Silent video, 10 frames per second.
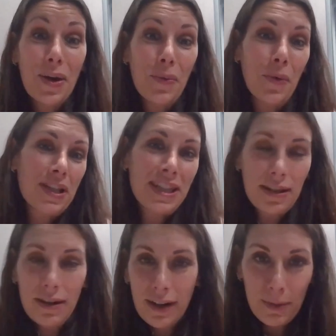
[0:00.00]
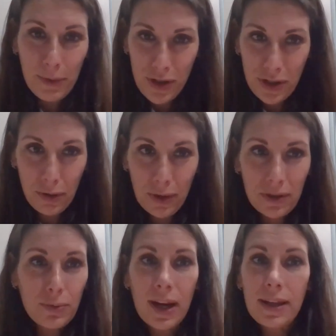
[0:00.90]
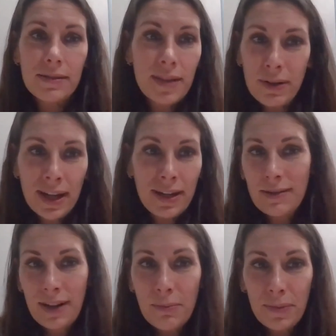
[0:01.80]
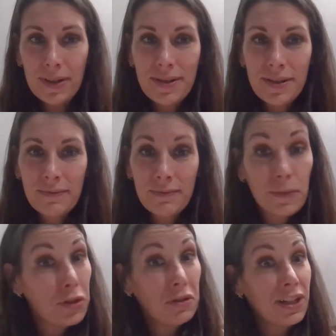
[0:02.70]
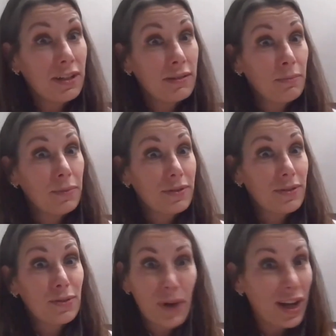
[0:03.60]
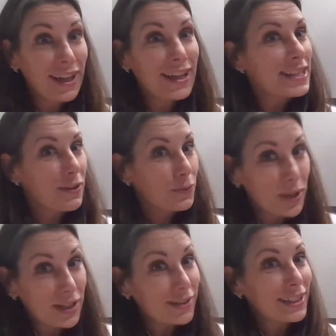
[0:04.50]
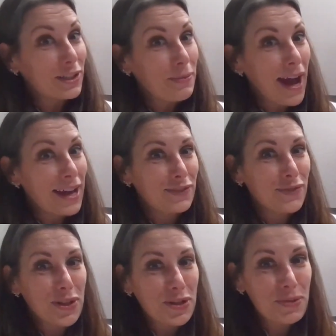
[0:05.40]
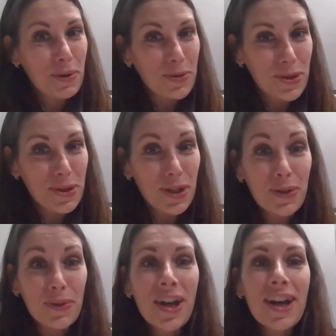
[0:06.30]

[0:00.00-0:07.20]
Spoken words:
Whereas in your commercial world, right, you don't hit your numbers. You don't hit your numbers, right? Like it's a real clear path of what you're supposed to do.